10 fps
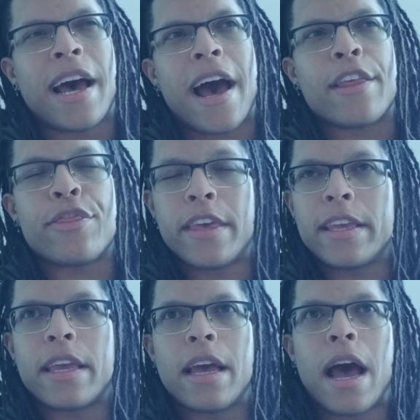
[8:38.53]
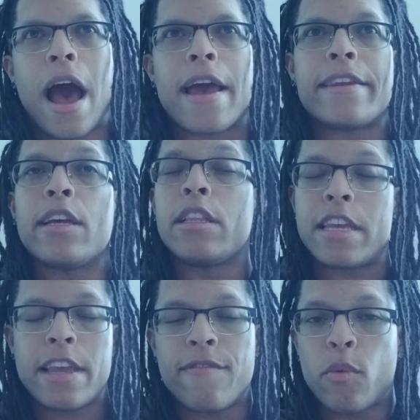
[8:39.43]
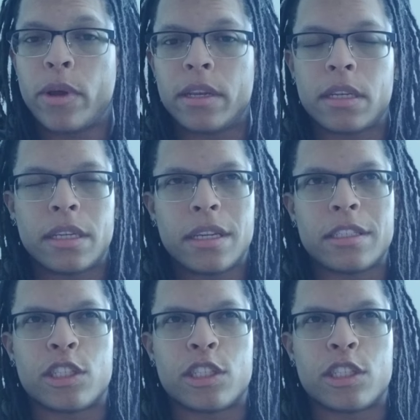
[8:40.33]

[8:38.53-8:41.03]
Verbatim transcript: I think ideally, even when